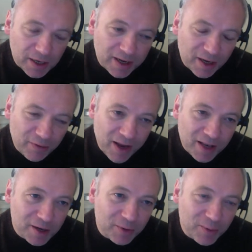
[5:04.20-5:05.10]
kind of
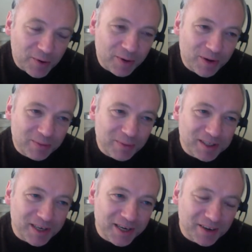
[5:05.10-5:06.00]
end it by
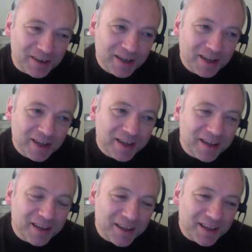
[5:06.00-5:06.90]
saying, like,
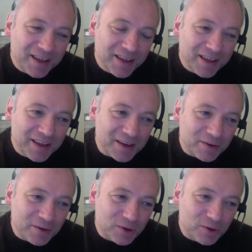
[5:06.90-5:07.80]

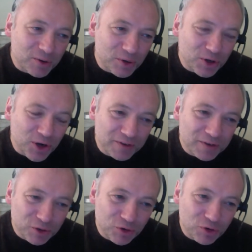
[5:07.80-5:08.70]
you're kind of
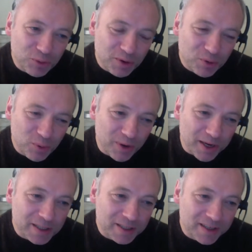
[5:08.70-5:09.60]
screwed both
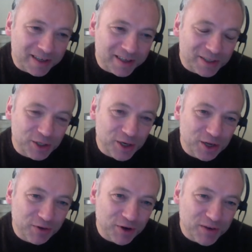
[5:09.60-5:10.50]
ways. I think as an early
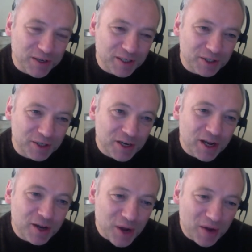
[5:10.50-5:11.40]
career researcher,
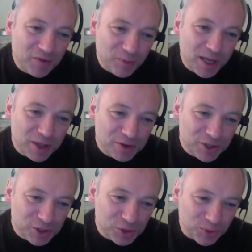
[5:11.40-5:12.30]
you have to play the
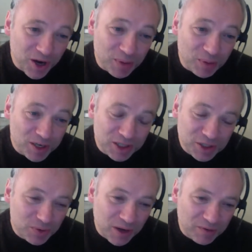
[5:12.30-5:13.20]
traditional game. You're going to
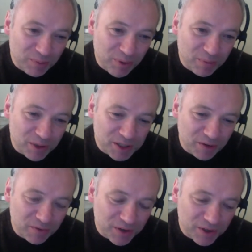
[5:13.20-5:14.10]
still have to publish
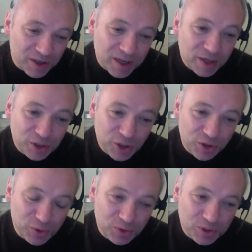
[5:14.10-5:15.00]
stuff in
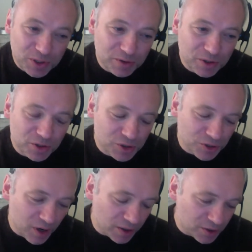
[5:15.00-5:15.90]
journals and
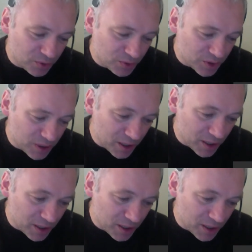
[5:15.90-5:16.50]
traditional articles and that.